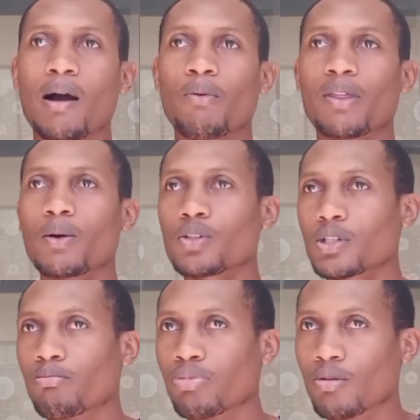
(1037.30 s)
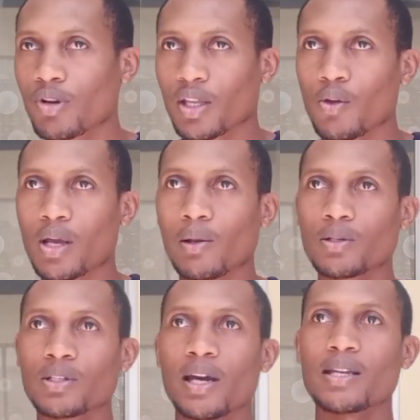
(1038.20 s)
without boring you a
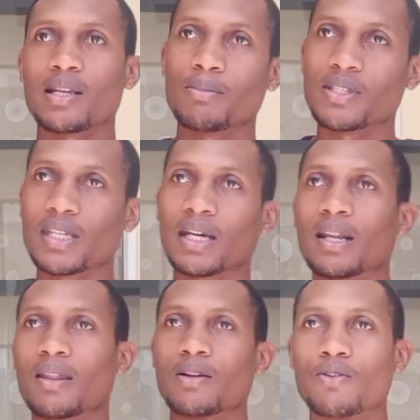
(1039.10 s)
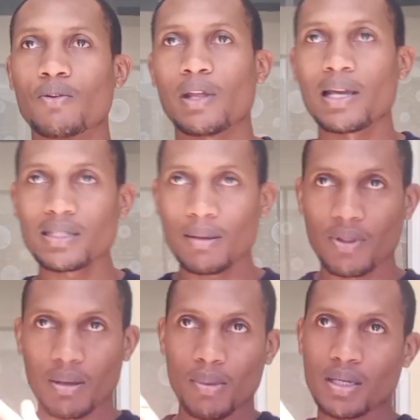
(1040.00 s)
lot, guys, I'm seeing another draw. The last time
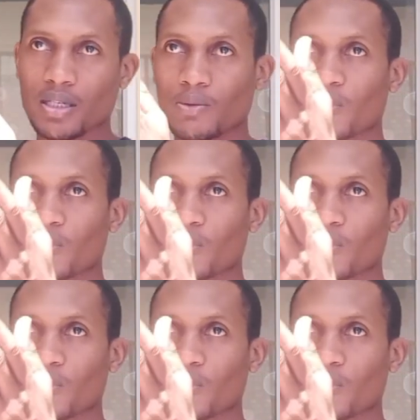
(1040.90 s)
they met, it